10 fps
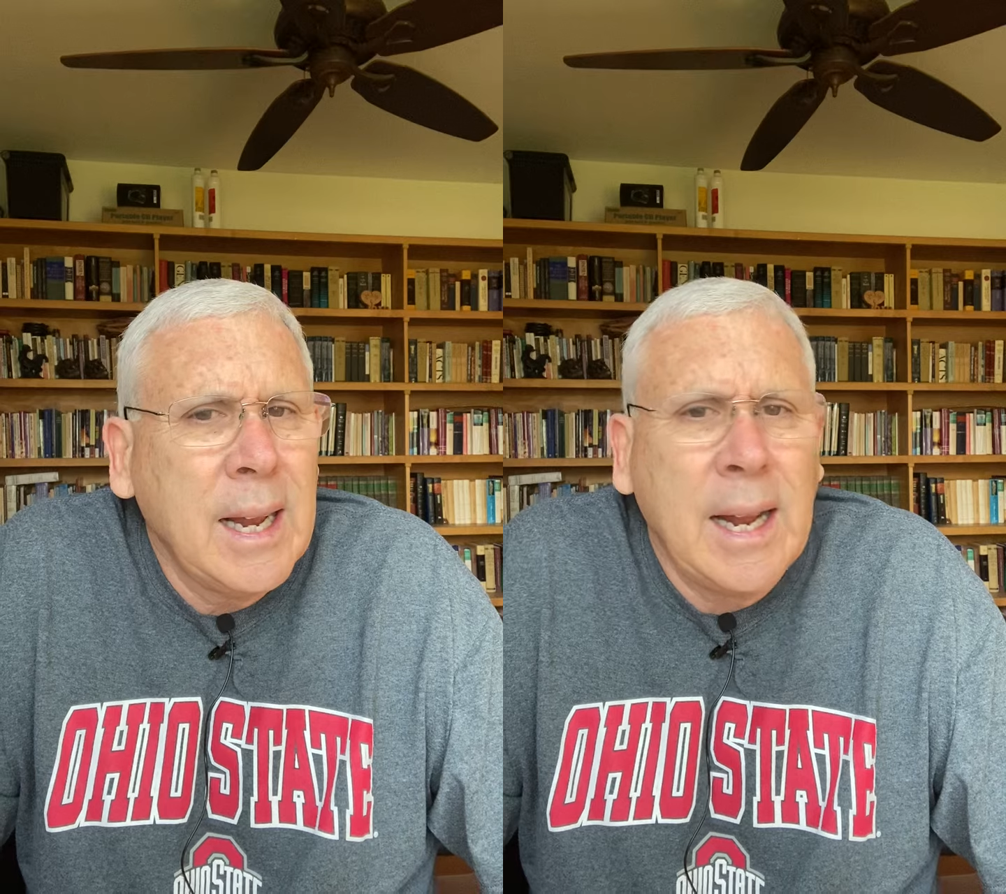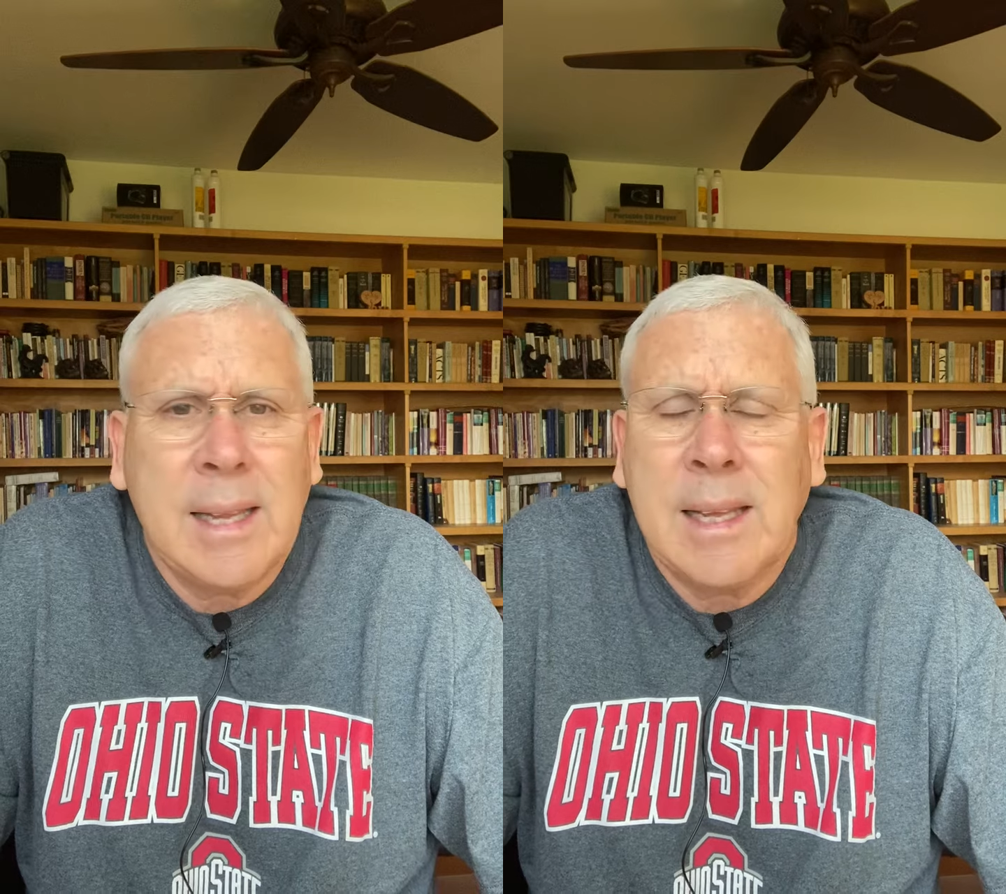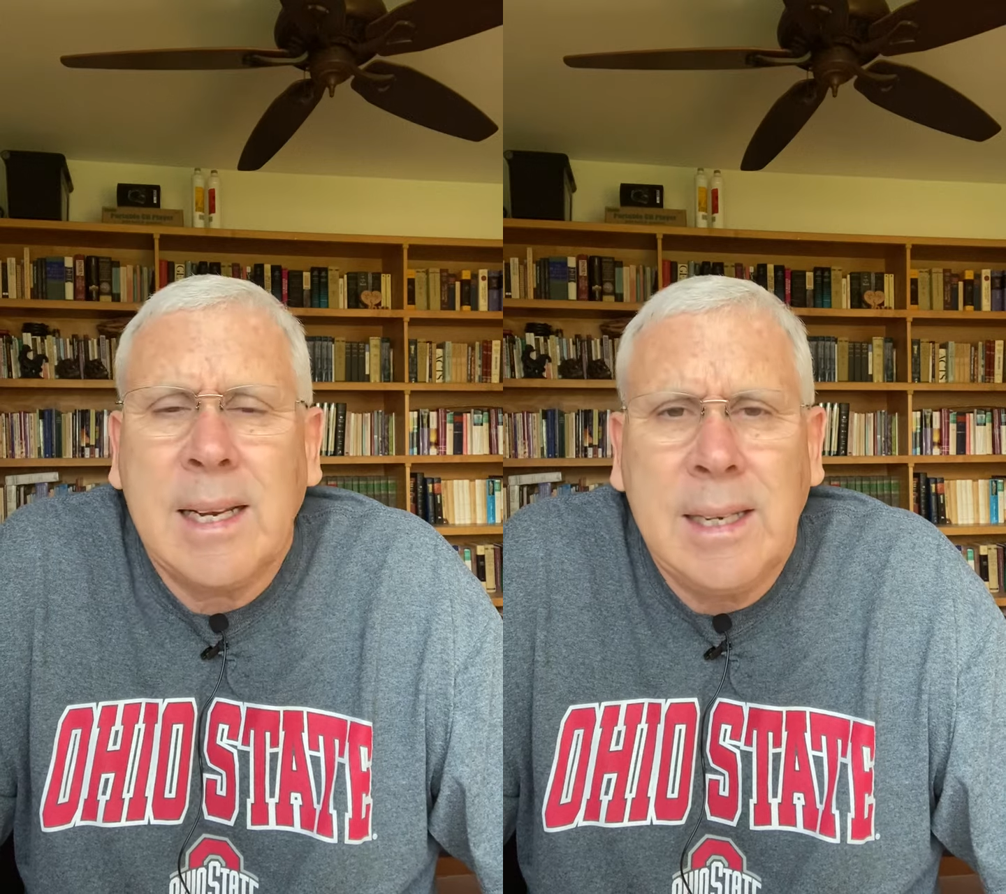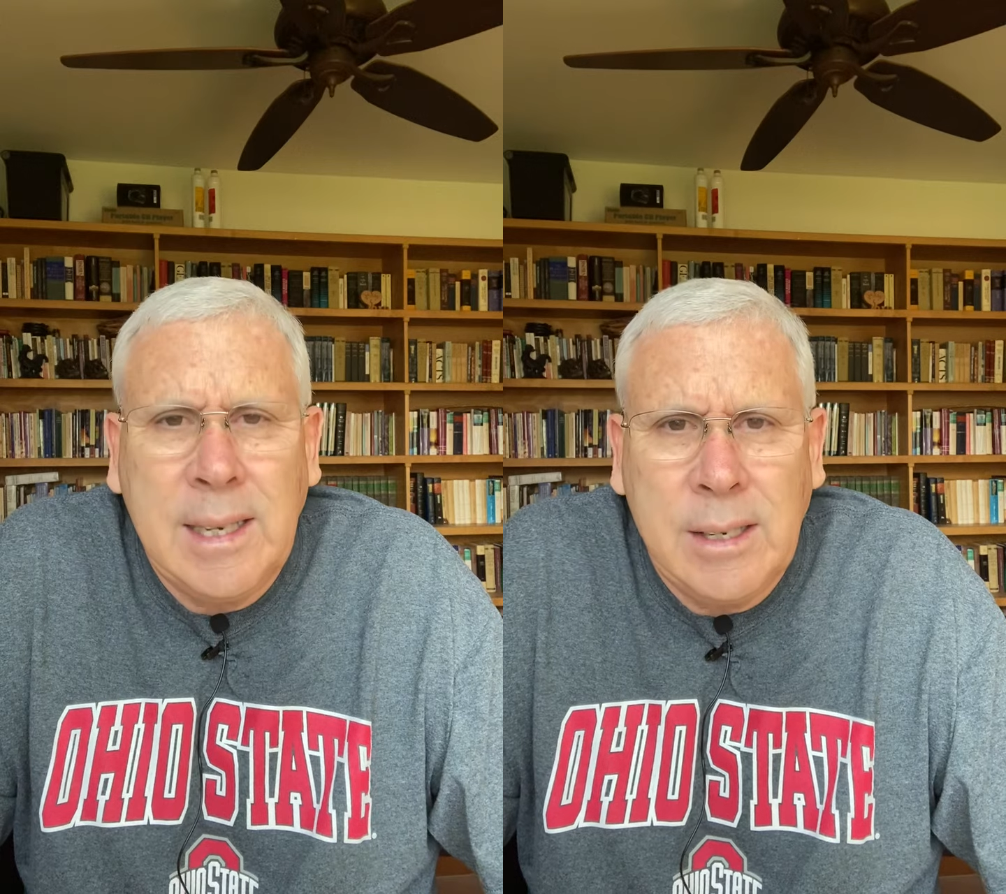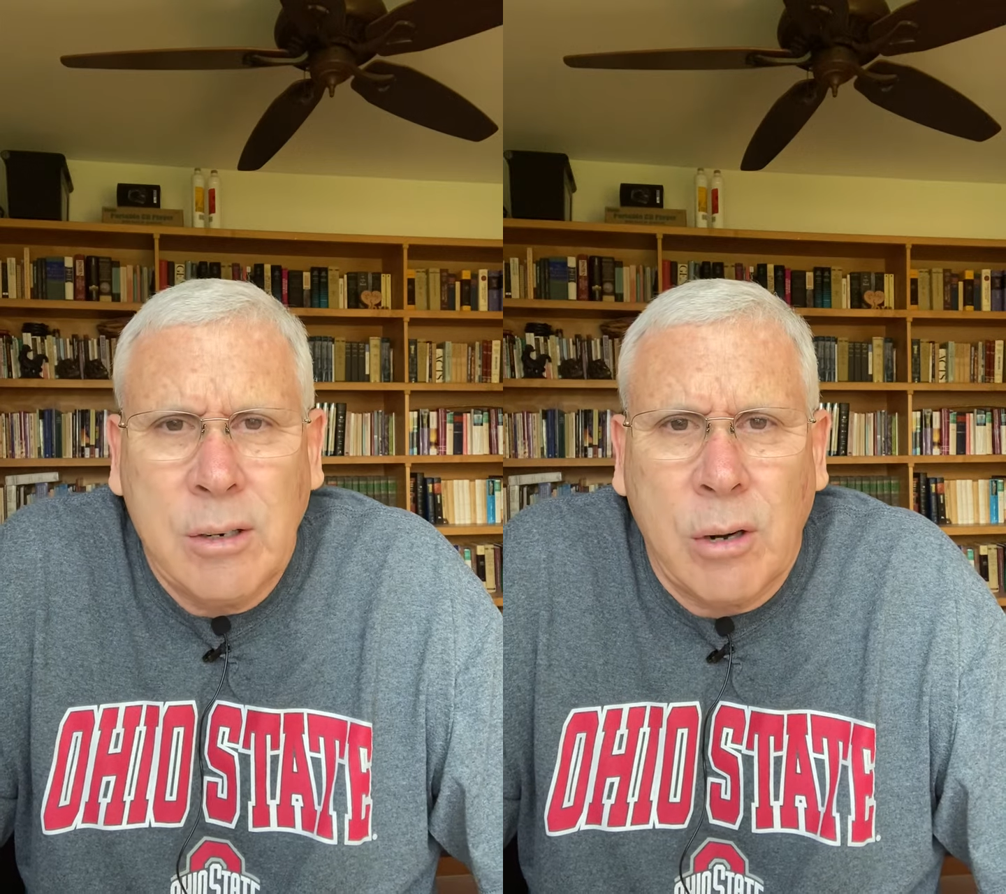and they
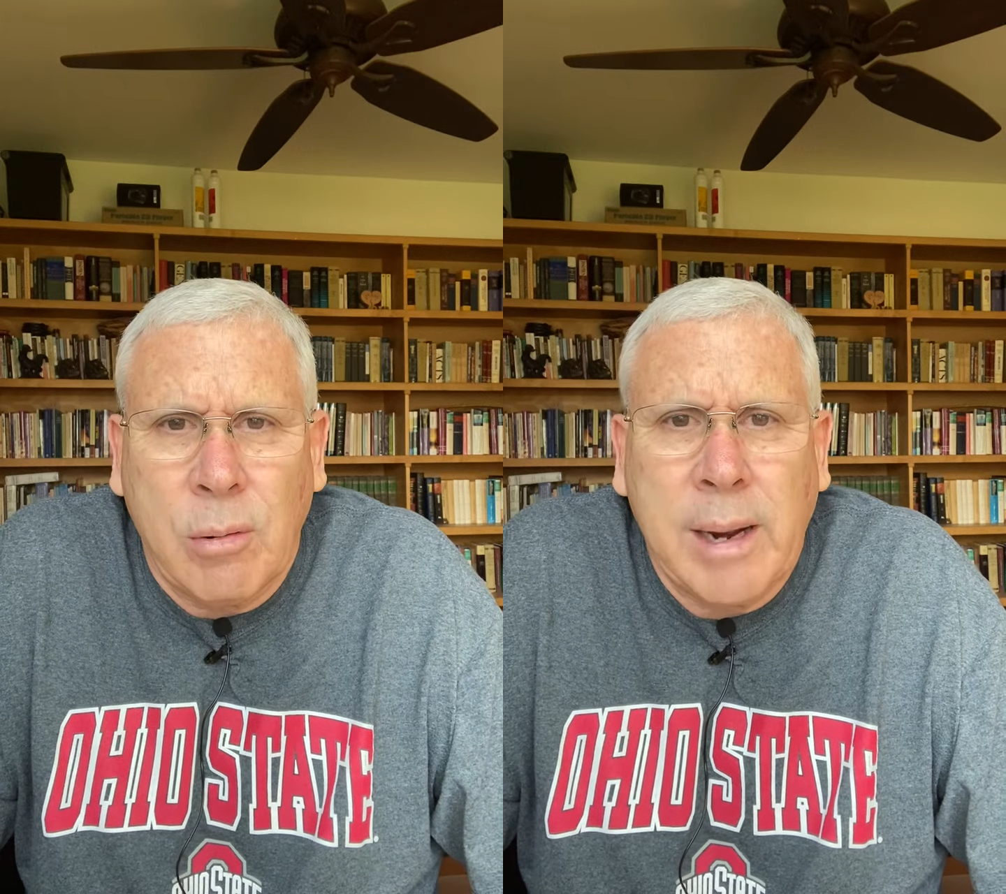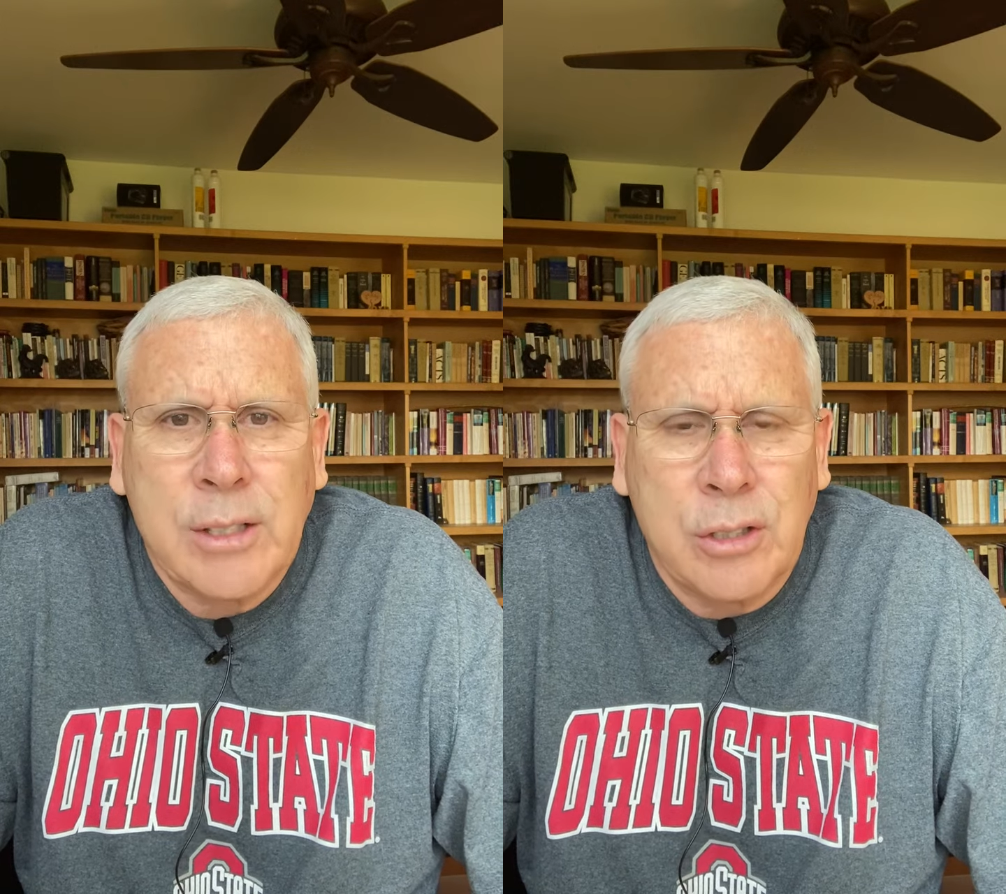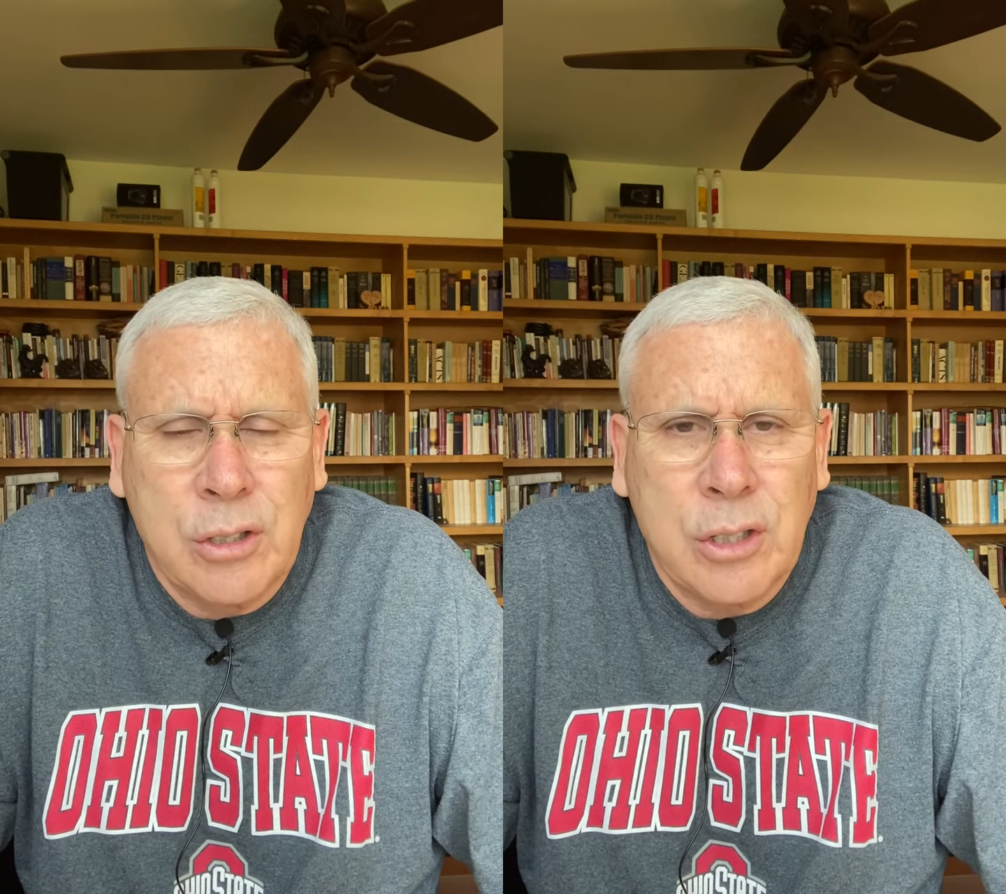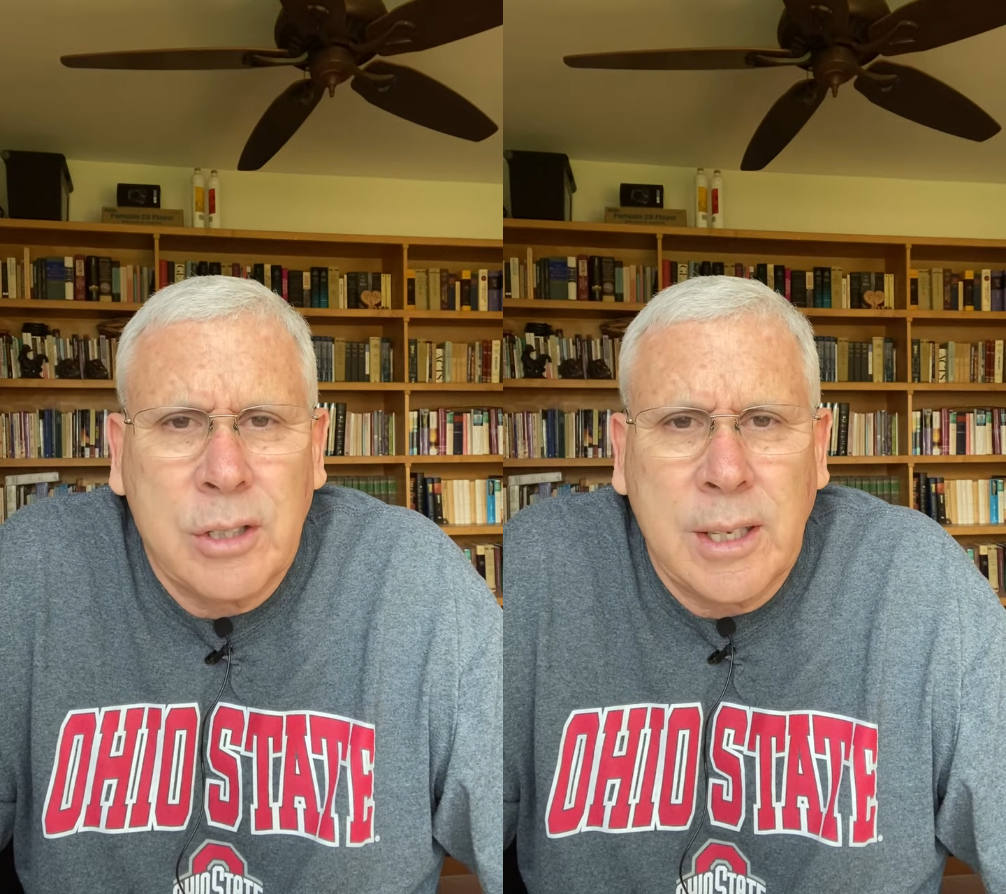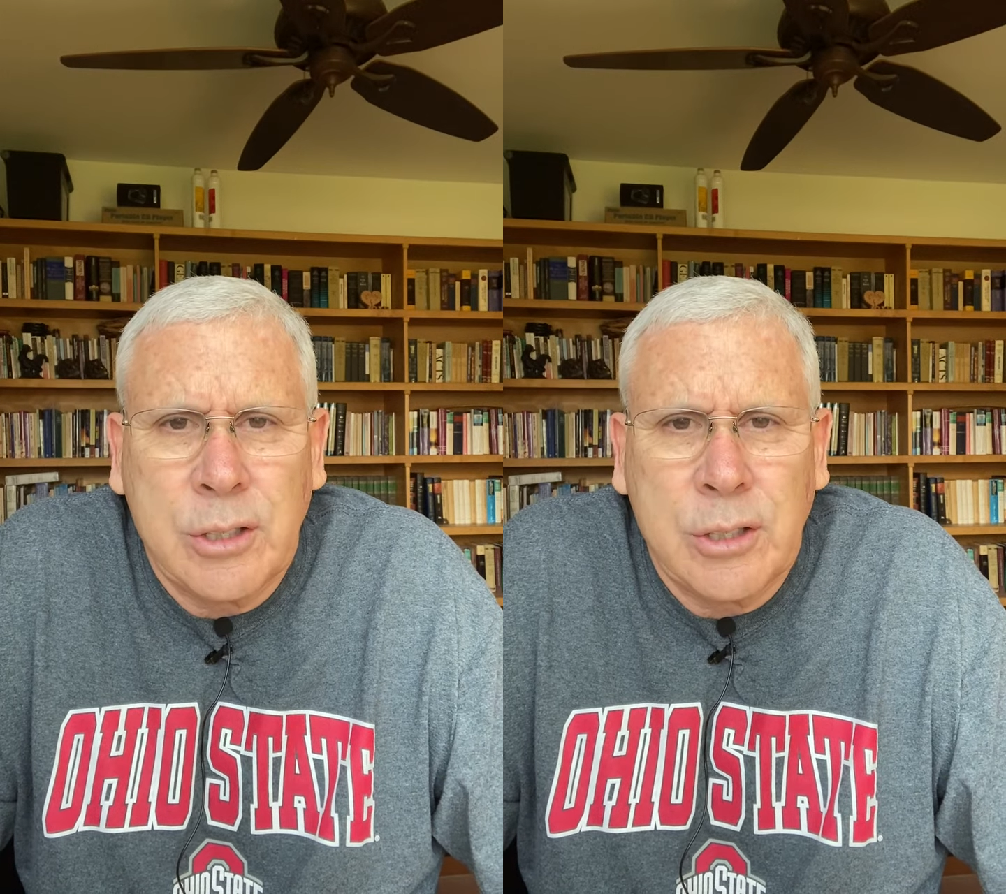need correction just